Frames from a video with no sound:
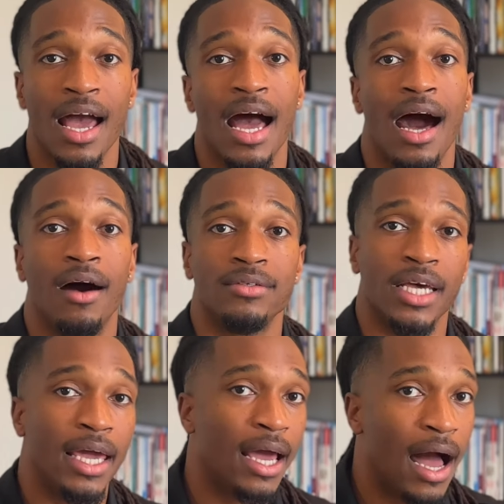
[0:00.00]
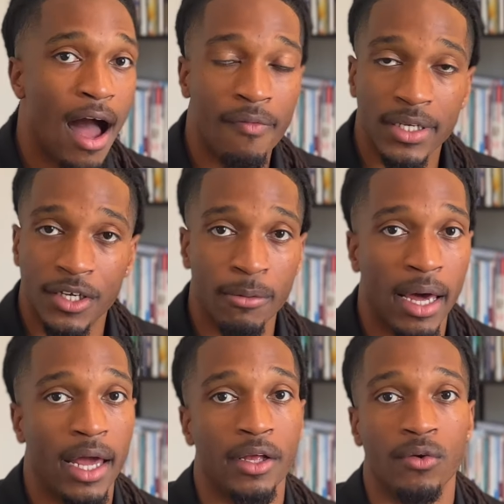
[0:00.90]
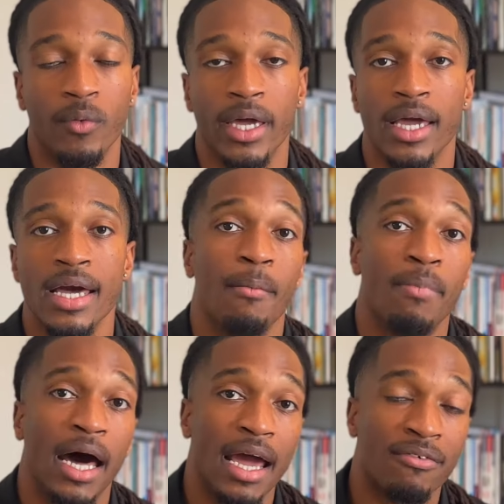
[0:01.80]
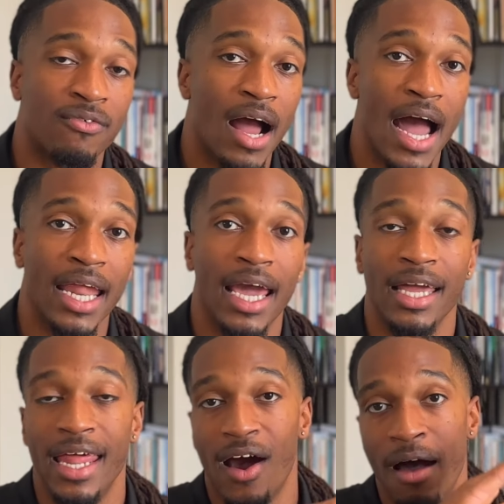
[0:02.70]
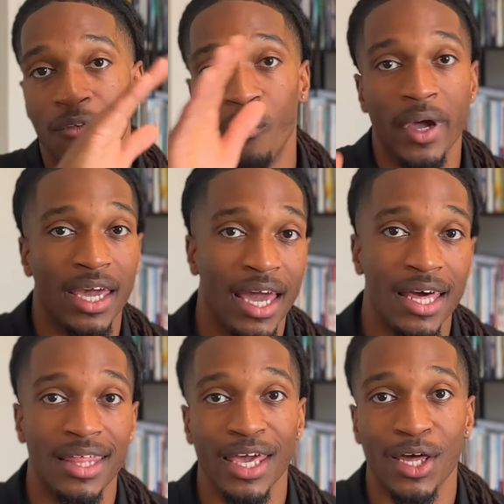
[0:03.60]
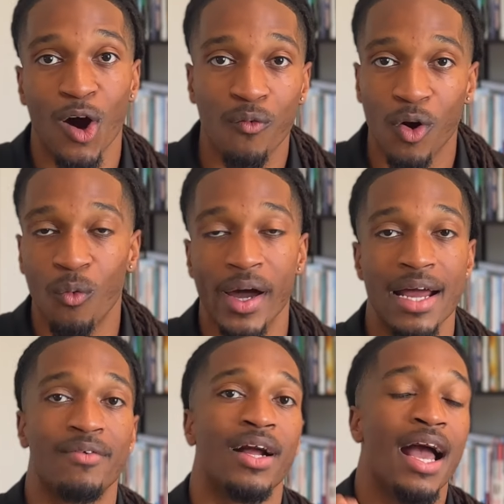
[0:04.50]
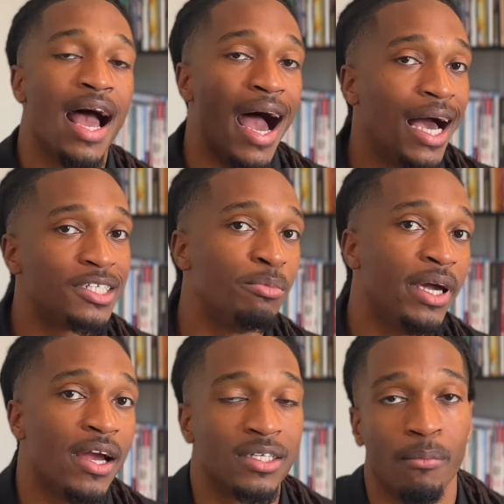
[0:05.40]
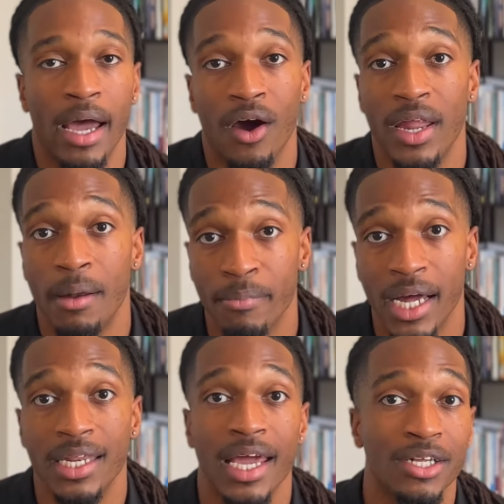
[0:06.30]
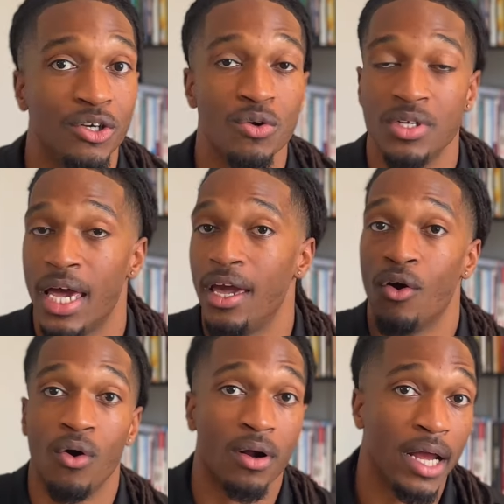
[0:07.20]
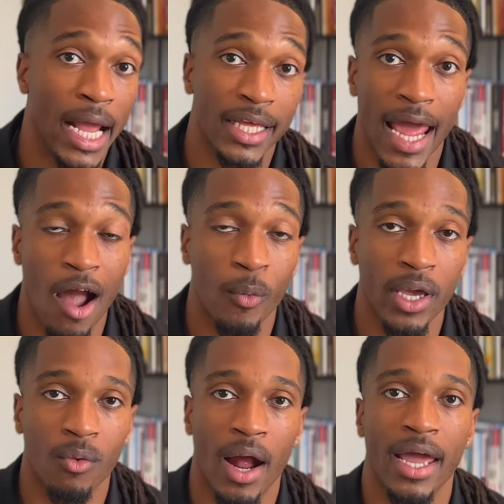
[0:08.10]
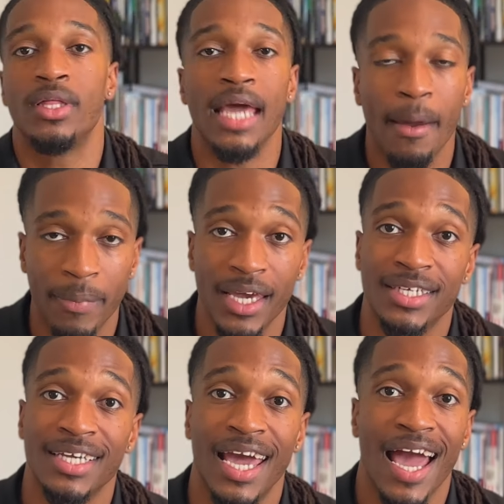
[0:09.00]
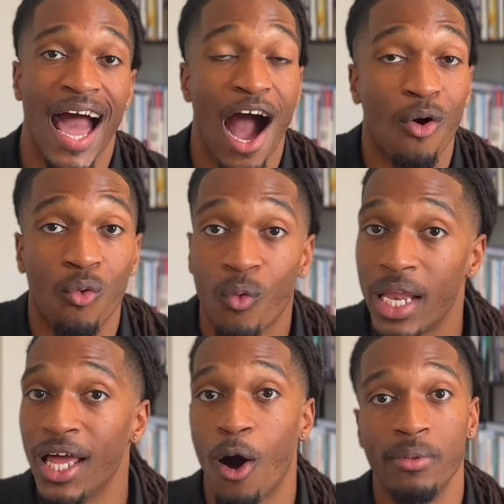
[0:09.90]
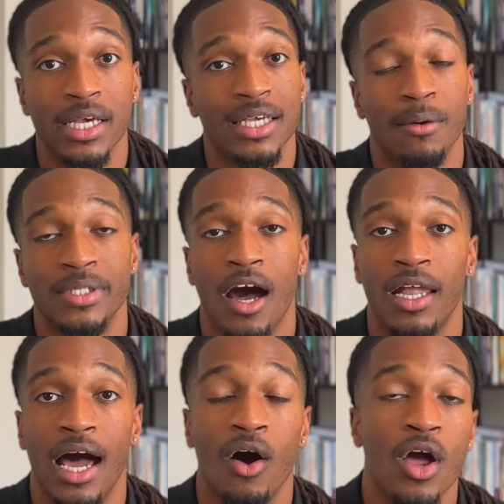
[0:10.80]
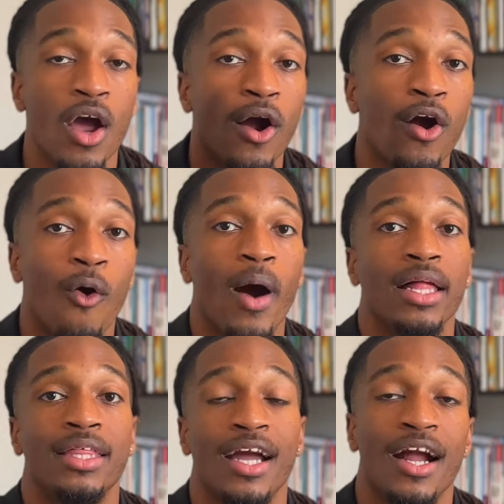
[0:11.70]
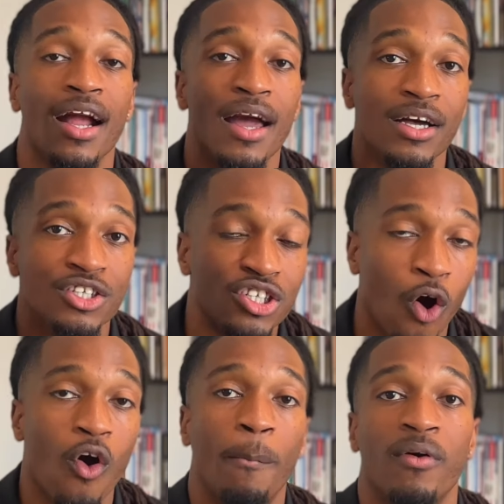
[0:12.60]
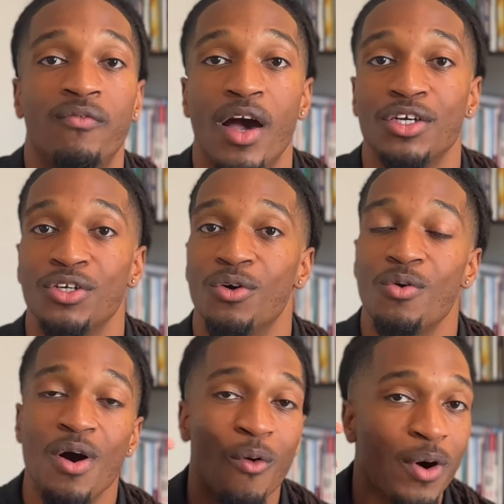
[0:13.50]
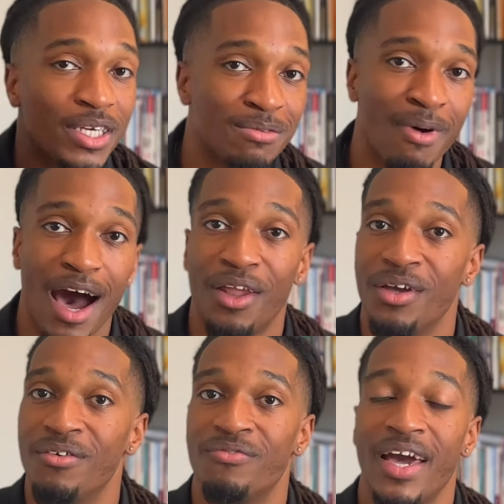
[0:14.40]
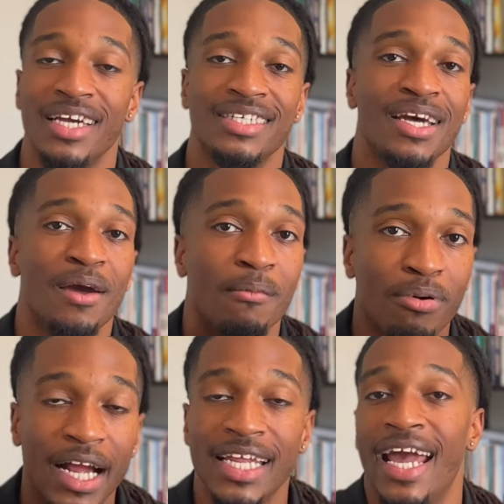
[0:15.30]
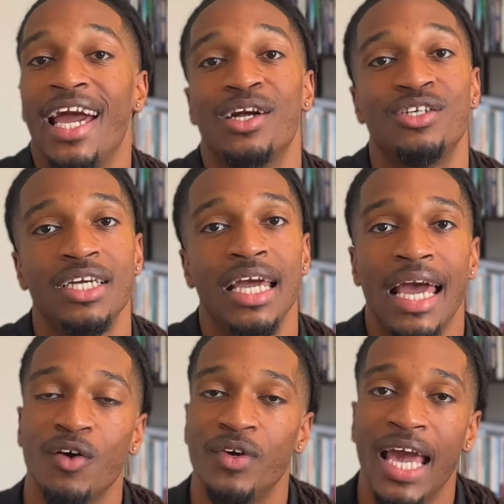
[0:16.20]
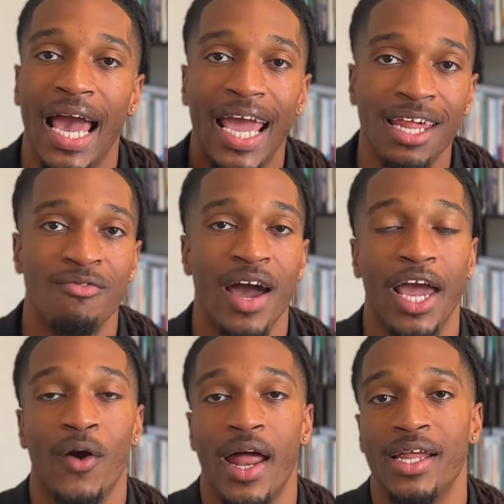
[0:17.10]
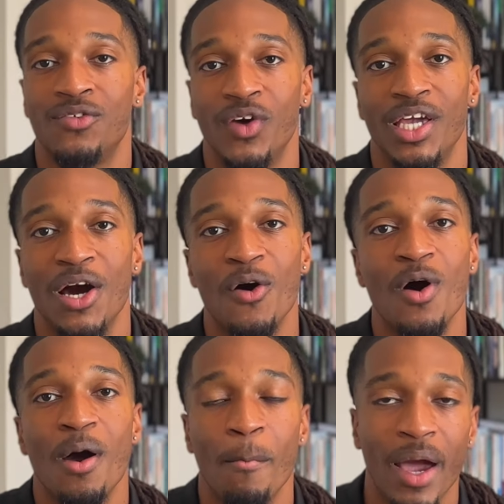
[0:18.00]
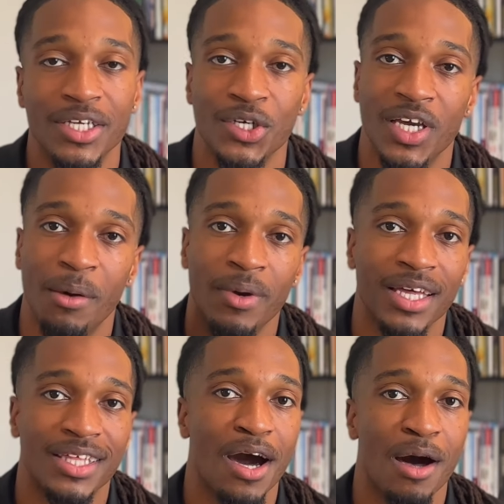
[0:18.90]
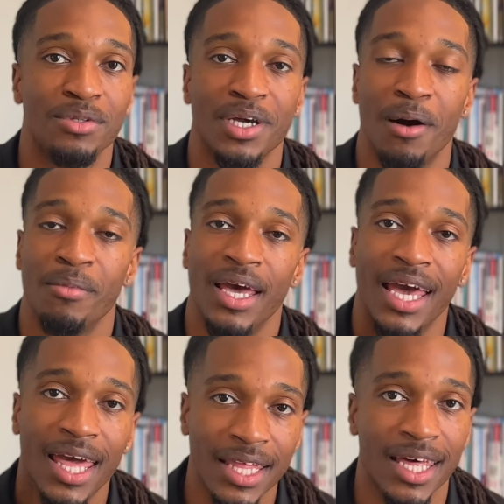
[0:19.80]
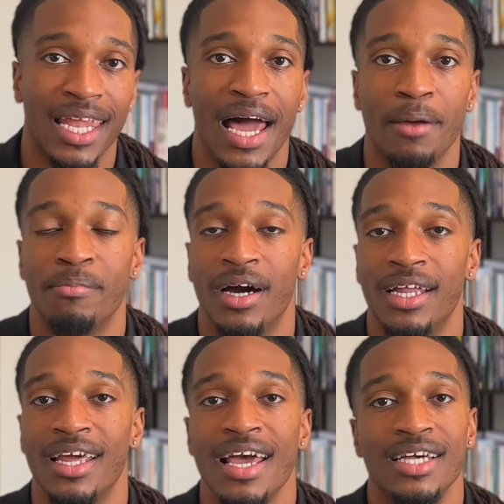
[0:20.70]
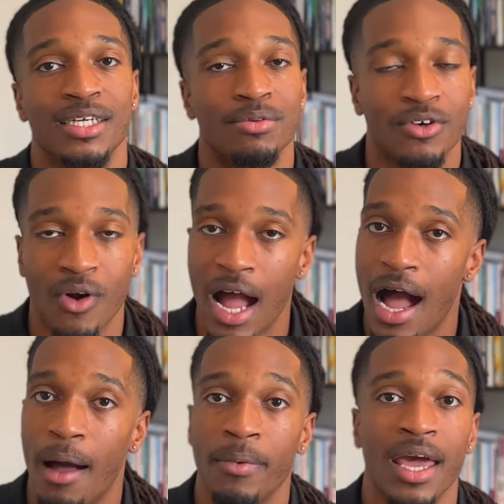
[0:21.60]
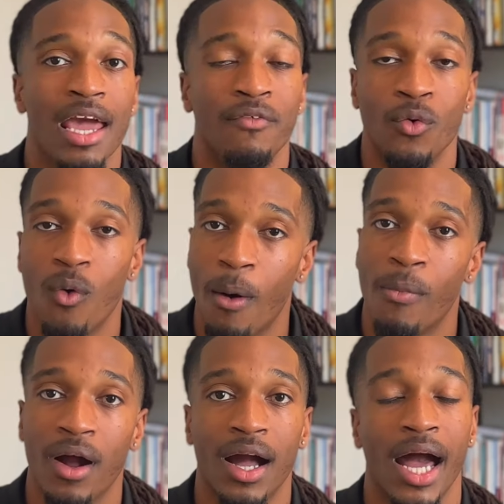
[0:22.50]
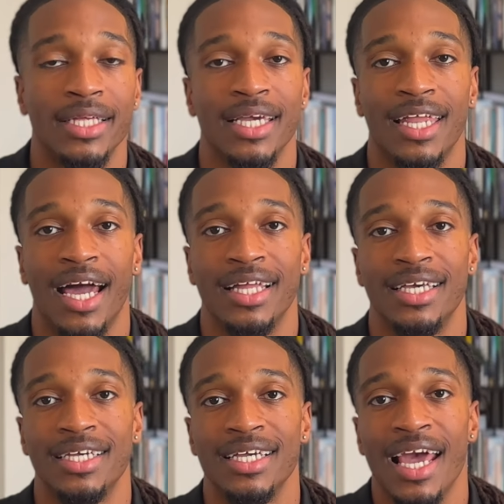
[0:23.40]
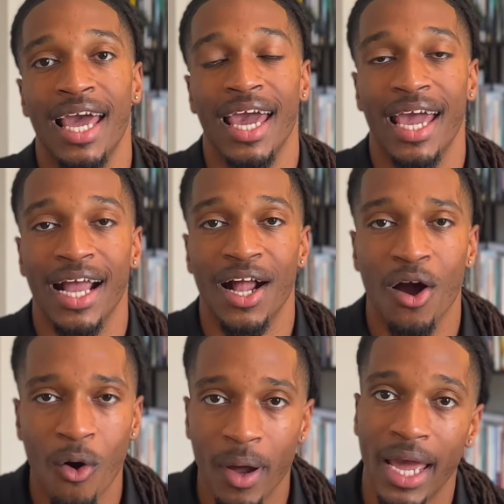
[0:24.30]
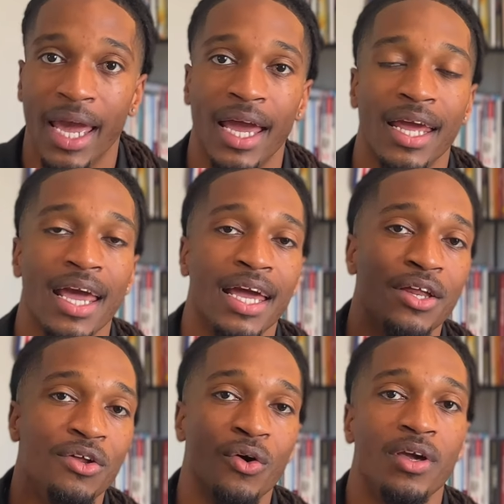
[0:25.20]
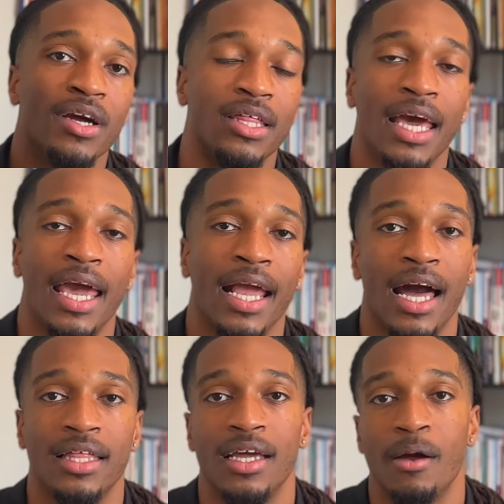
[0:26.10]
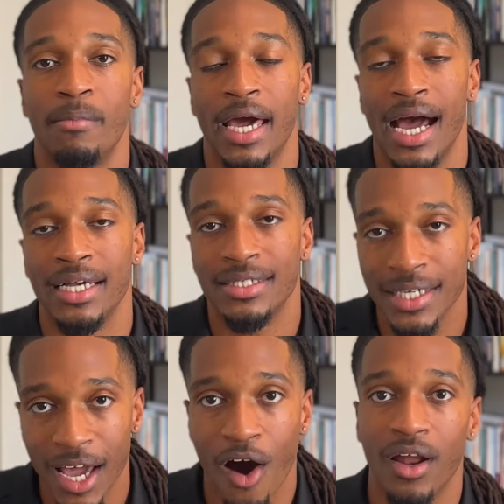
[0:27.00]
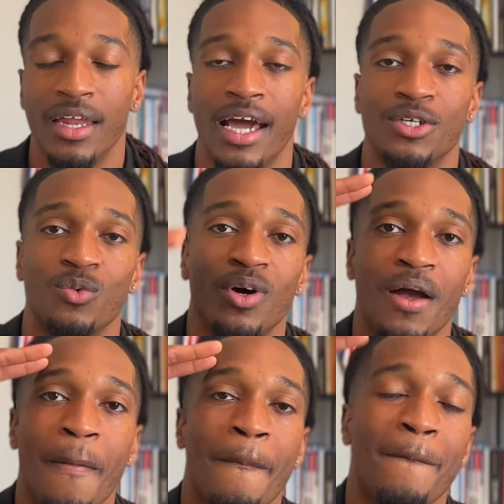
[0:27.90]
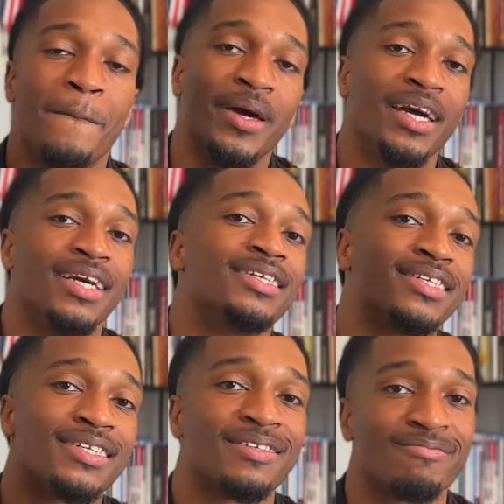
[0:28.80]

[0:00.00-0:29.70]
I'll say I'll have this to you by the end of the week. By that Friday, they'll have the weekend to think it over or whatever. I should be hearing something back on that Monday, Tuesday, or end of that week, right? That being said, I really hope this helps y'all out. Go out there, show up professional with a smile on your face, bring that energy. If you got any value out of this video, make sure you give me a thumbs up, hit the like button, subscribe if you want more content like this, and go ahead, do your thing out there, man. I'll see you on the next one. Peace.